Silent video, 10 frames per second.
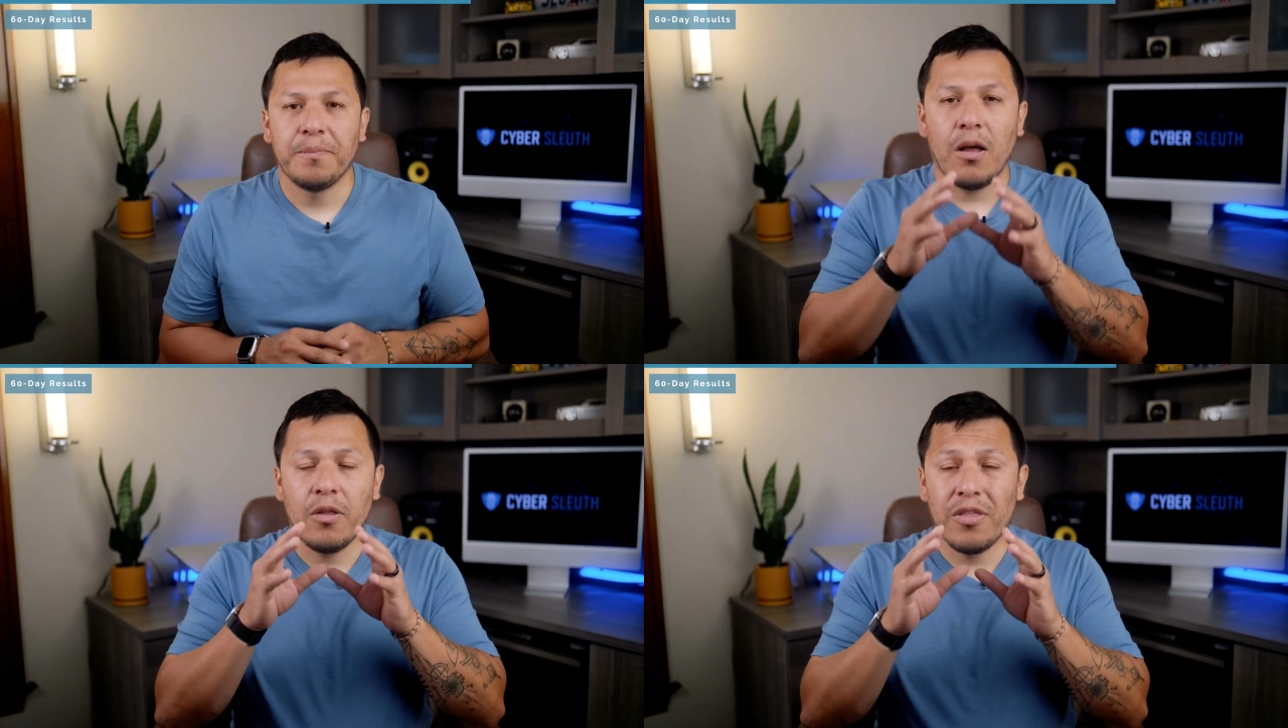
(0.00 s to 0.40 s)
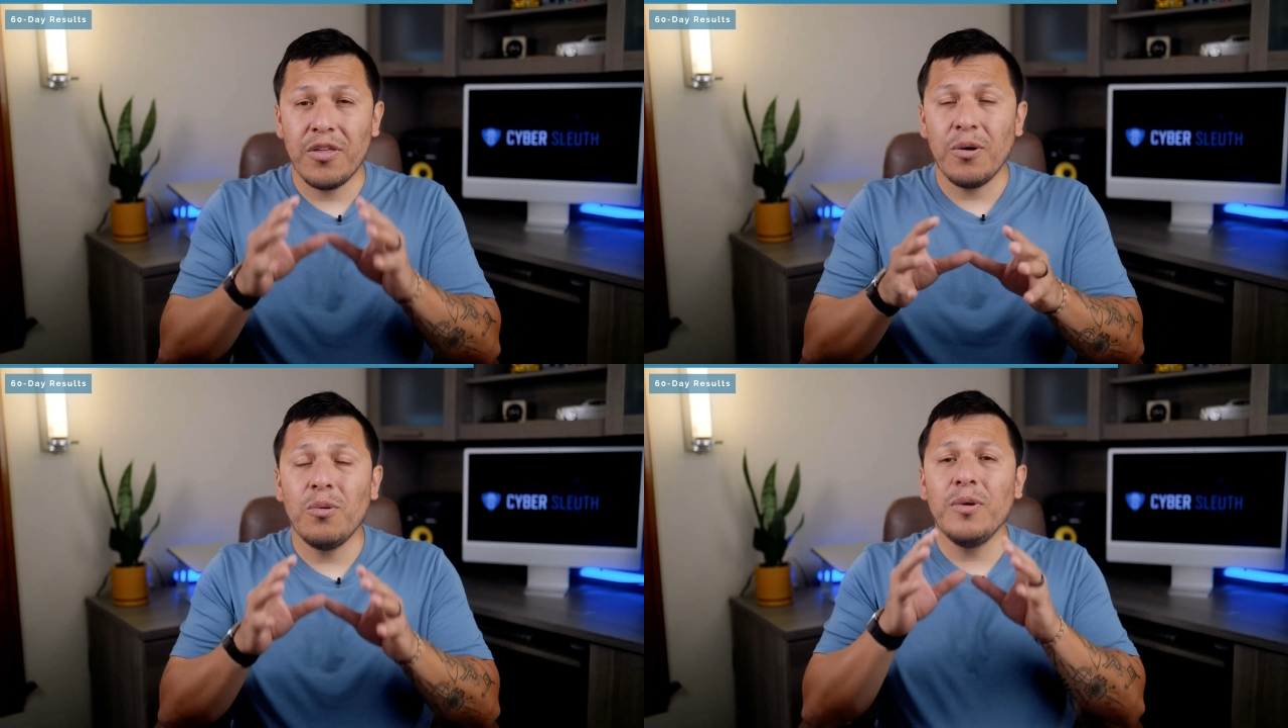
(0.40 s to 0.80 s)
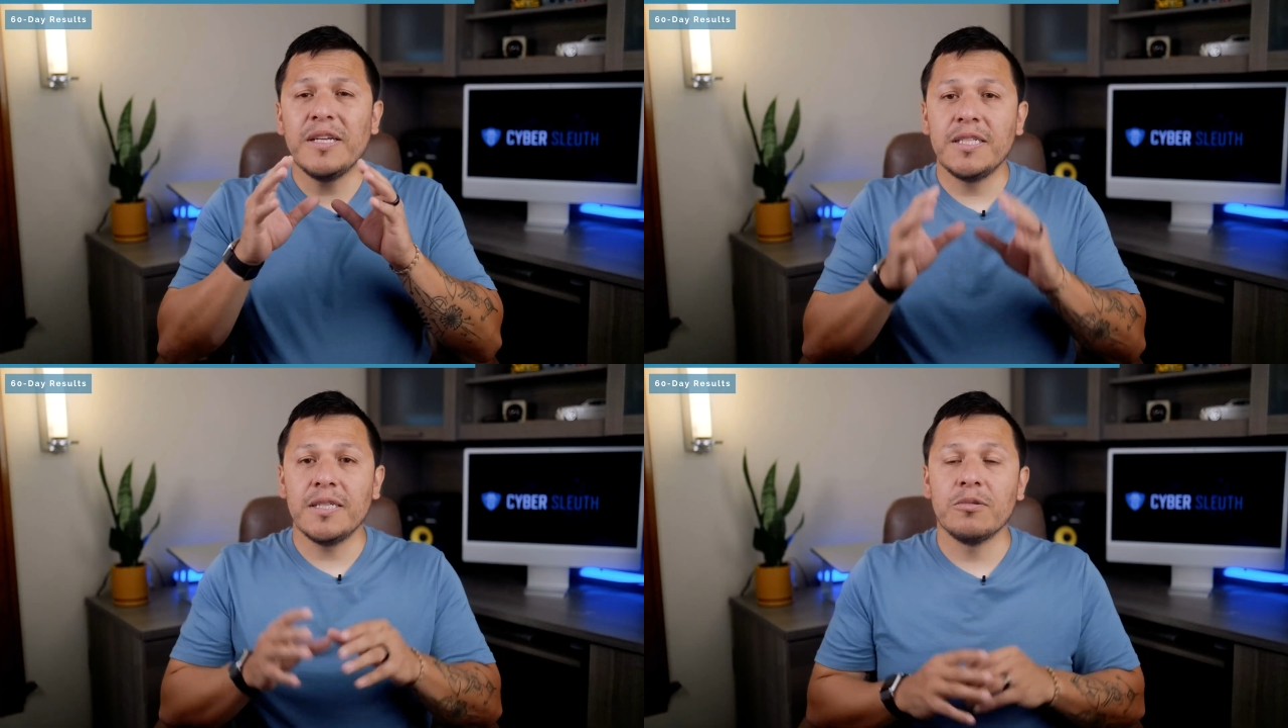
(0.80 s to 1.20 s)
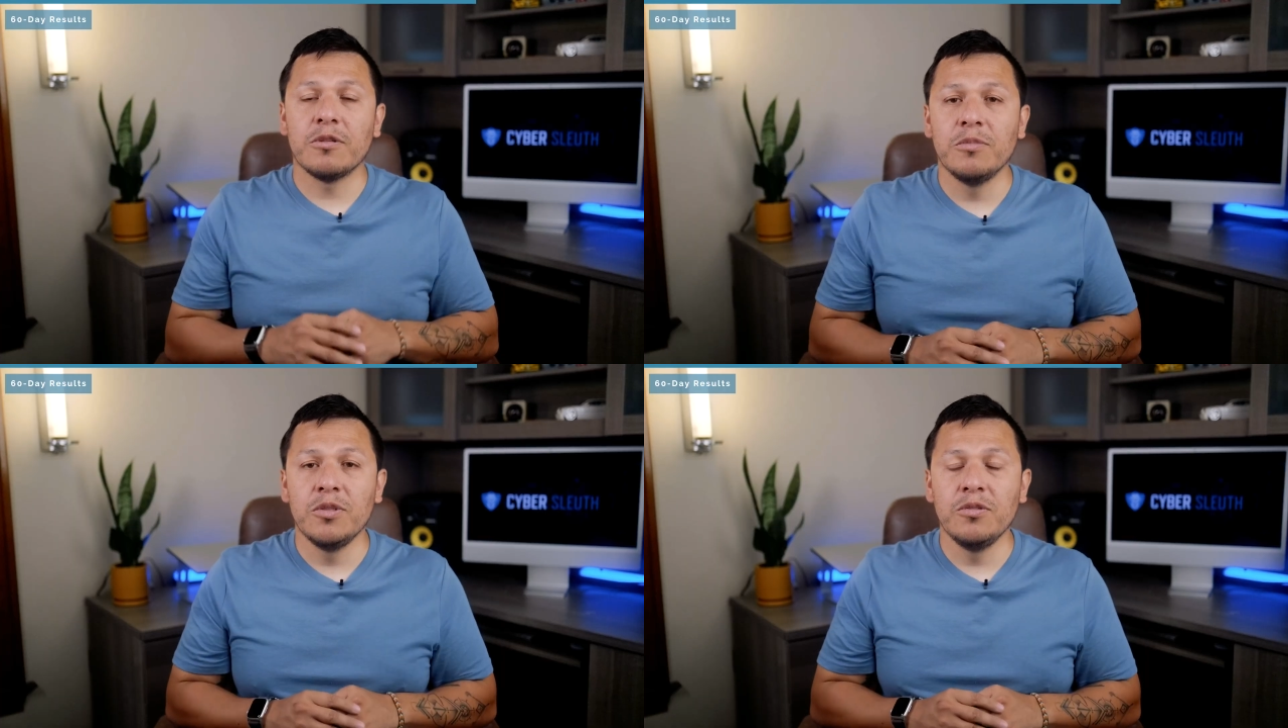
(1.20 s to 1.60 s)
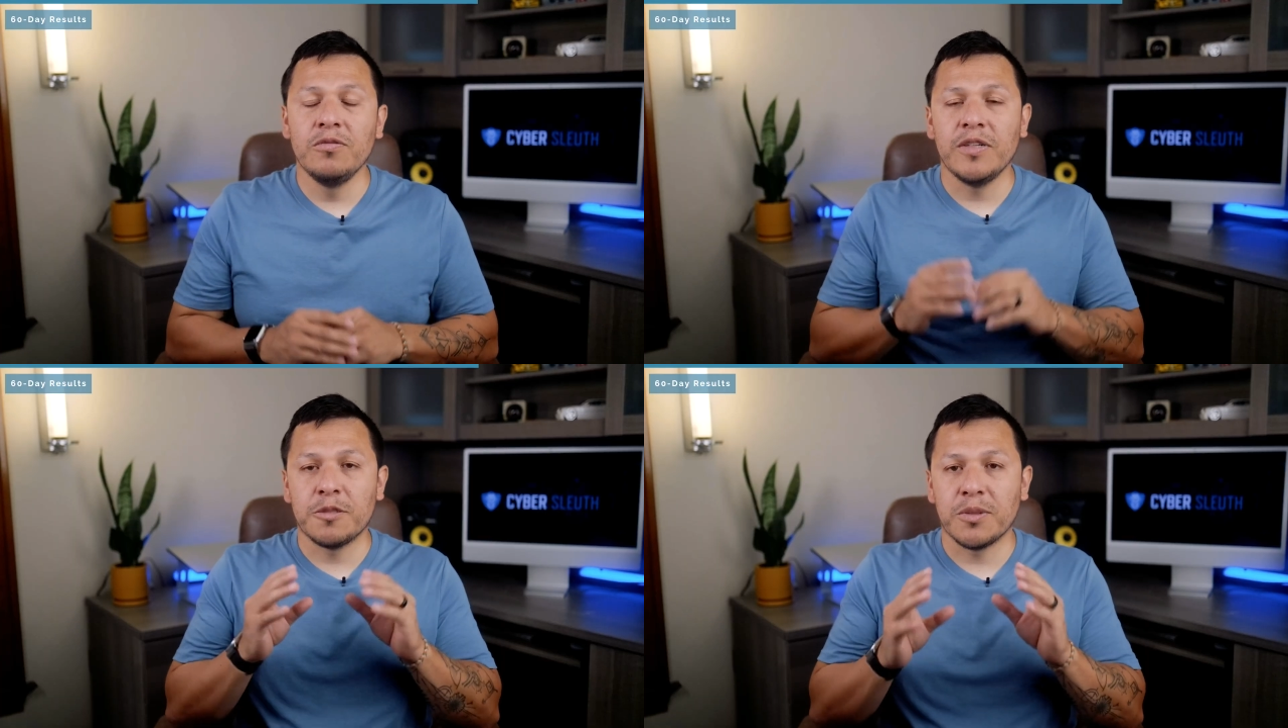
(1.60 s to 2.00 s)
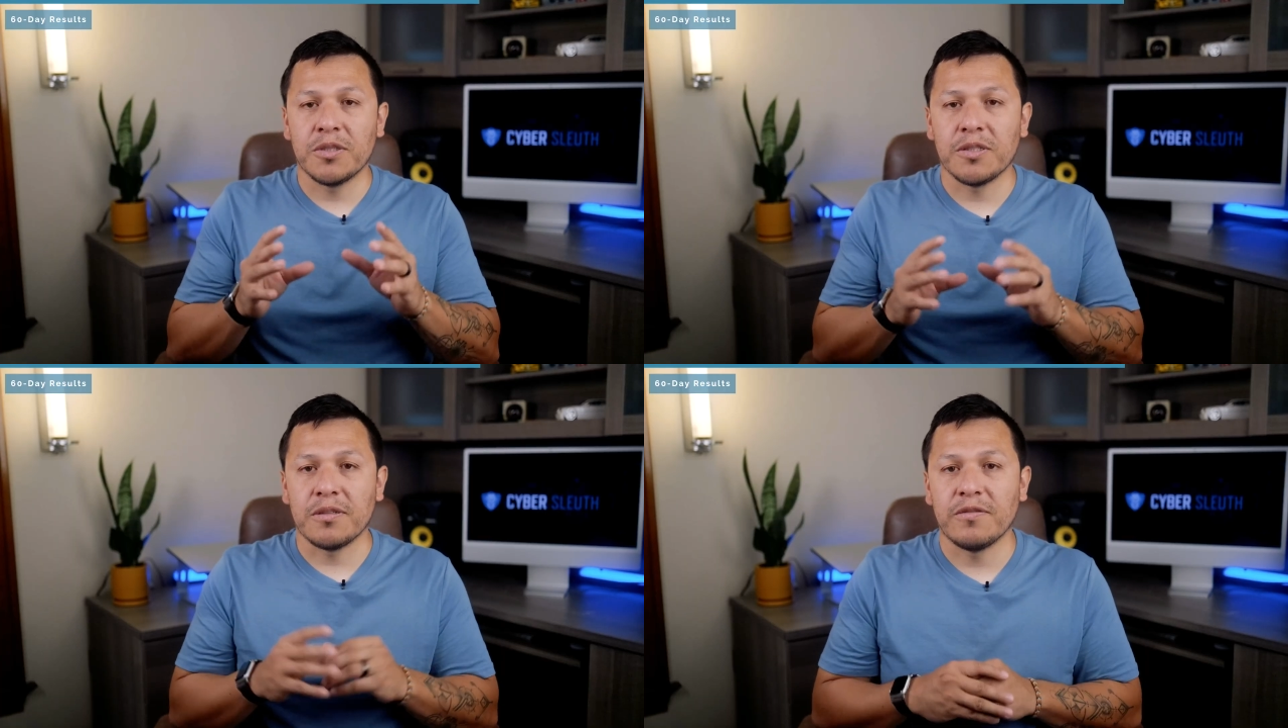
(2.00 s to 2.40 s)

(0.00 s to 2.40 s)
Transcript: Although it did remove his personal